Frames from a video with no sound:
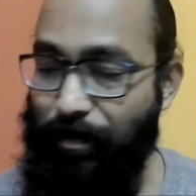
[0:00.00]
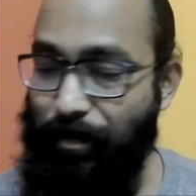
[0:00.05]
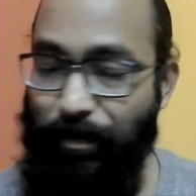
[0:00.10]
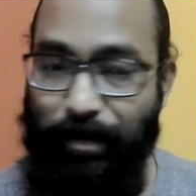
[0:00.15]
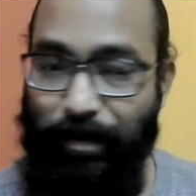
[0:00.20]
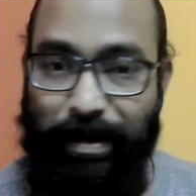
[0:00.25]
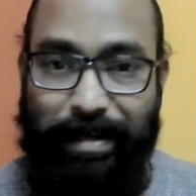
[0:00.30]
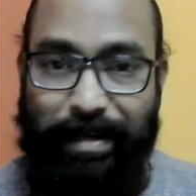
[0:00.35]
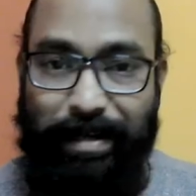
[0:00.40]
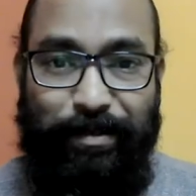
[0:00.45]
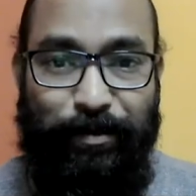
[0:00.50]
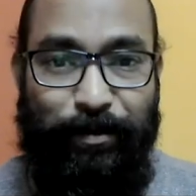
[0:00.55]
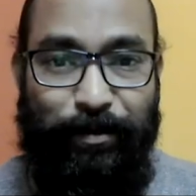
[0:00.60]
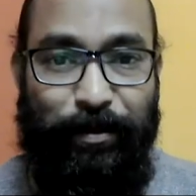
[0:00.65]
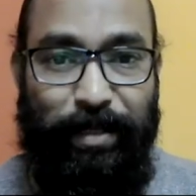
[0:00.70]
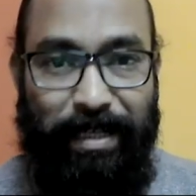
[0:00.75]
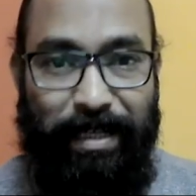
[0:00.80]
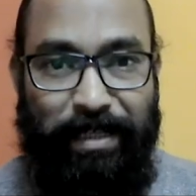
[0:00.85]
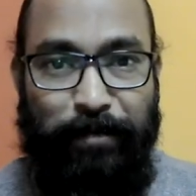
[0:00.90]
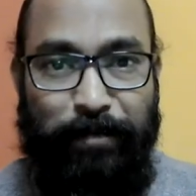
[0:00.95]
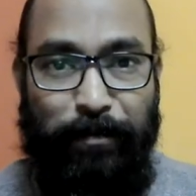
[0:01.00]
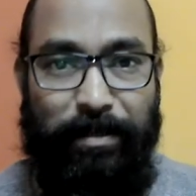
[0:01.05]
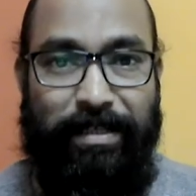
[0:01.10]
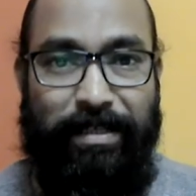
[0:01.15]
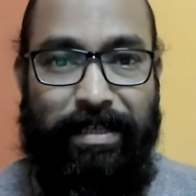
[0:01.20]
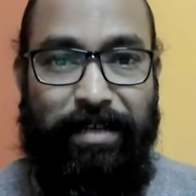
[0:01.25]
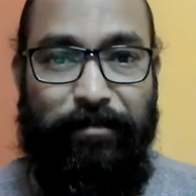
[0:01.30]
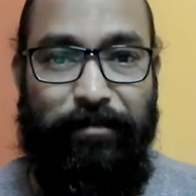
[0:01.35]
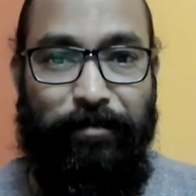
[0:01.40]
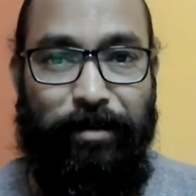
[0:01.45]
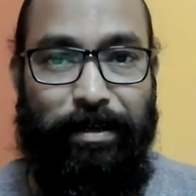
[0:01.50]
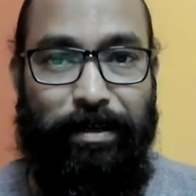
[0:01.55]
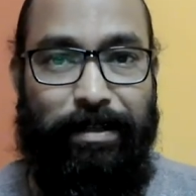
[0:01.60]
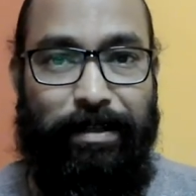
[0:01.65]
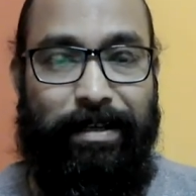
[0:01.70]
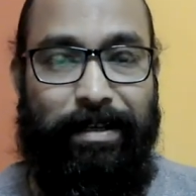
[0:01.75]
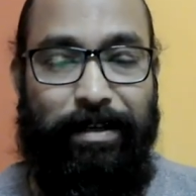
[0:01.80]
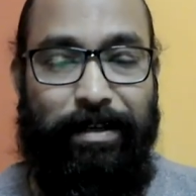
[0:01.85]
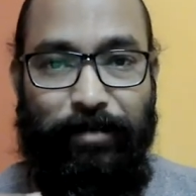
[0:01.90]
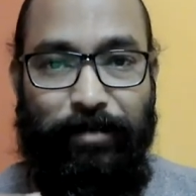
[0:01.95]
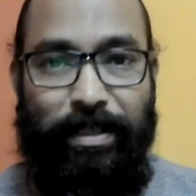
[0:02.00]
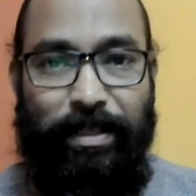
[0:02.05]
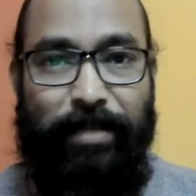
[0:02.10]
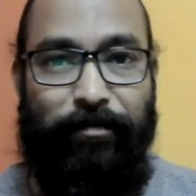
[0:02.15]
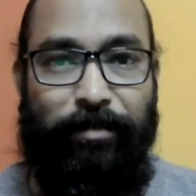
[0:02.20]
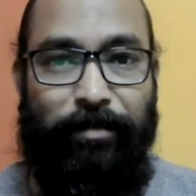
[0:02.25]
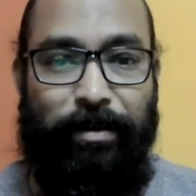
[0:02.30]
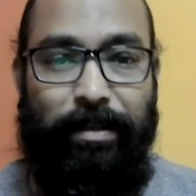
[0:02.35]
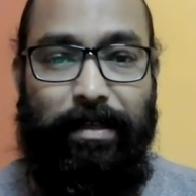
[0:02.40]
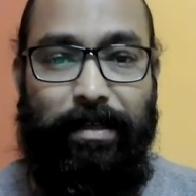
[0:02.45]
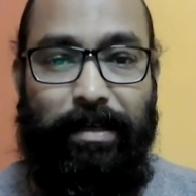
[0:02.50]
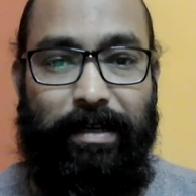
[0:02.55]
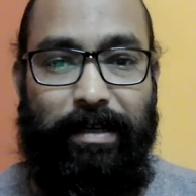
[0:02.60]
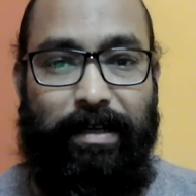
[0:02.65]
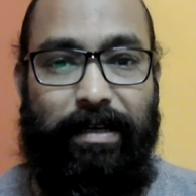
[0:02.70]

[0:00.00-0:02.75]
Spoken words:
right? So let's proceed further with the further